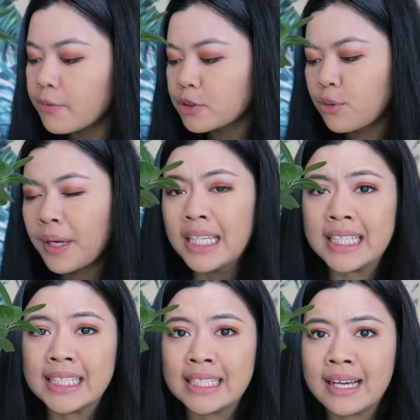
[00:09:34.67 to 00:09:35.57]
it was from
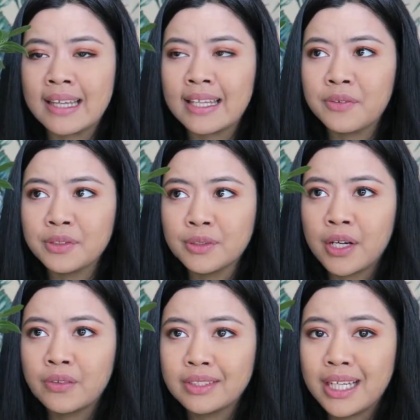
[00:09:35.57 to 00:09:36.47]
IKEA. I think it was
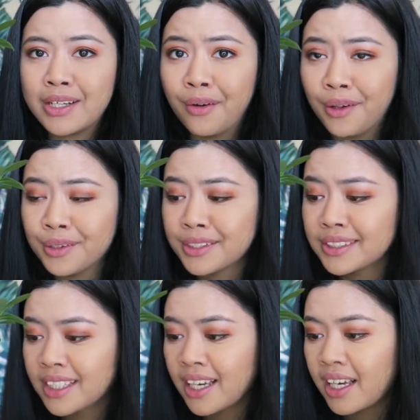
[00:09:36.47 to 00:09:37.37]
around $10,
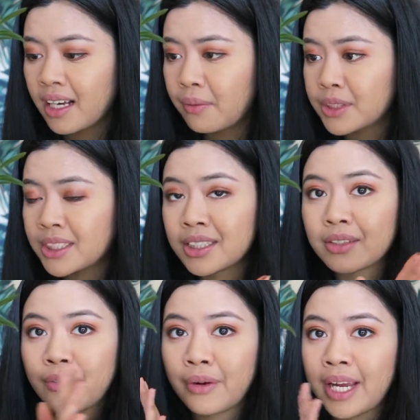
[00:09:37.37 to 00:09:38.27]
which is a
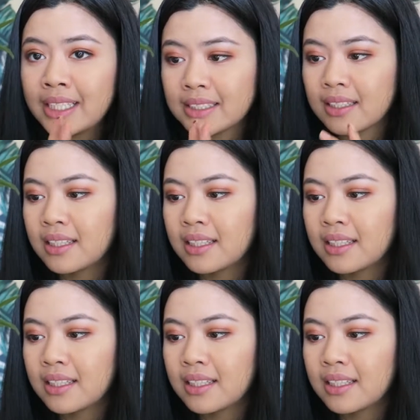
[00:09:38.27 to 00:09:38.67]
great